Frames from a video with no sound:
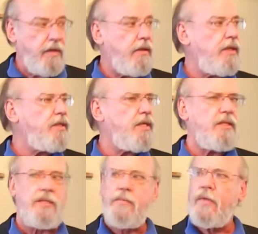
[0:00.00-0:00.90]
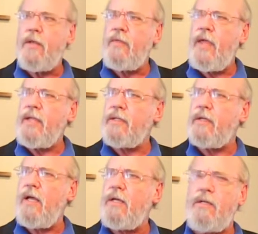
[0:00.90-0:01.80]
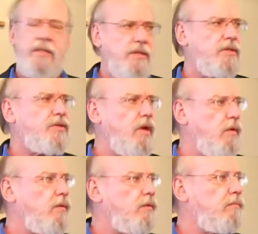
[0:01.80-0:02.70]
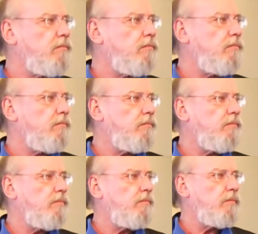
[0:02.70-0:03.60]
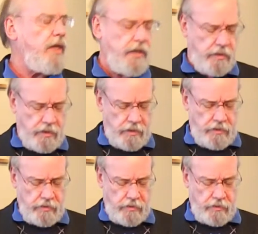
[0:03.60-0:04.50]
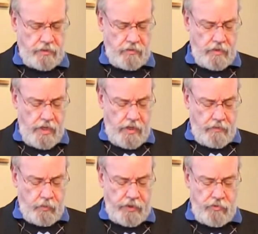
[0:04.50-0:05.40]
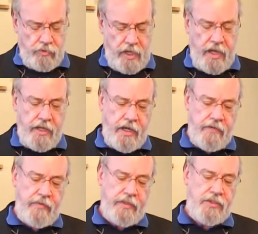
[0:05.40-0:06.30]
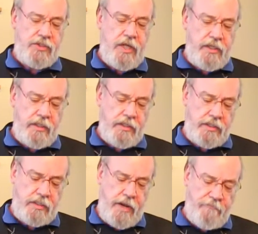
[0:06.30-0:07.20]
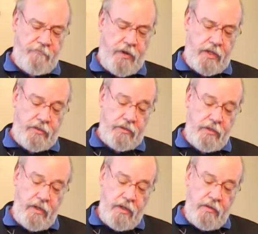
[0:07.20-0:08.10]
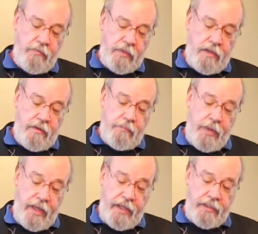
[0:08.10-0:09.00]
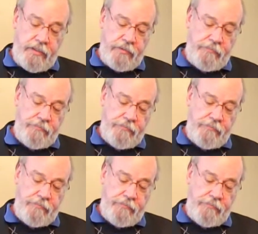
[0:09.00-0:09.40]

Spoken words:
And he says this, thank God it isn't so. Thank God it isn't so. We do not have a Sunday stepfather, but